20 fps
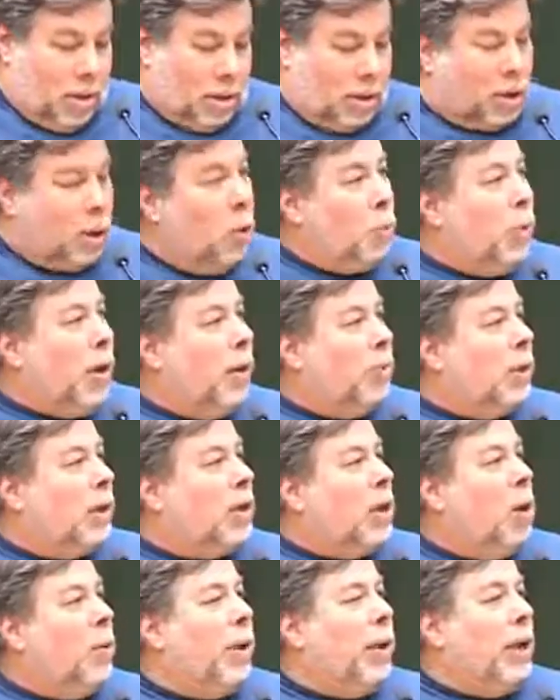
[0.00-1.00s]
So we
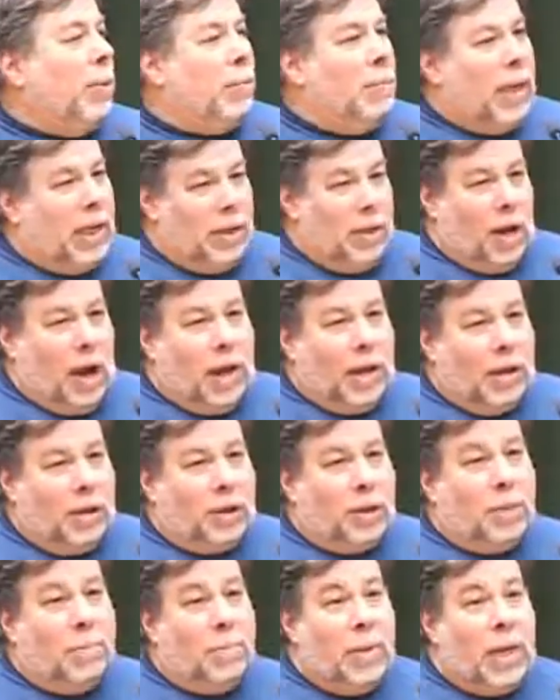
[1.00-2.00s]
would go in at midnight.
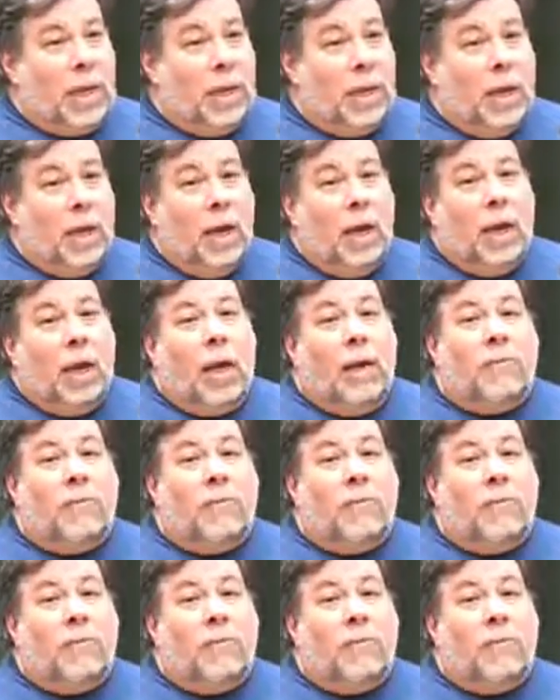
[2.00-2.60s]
To me,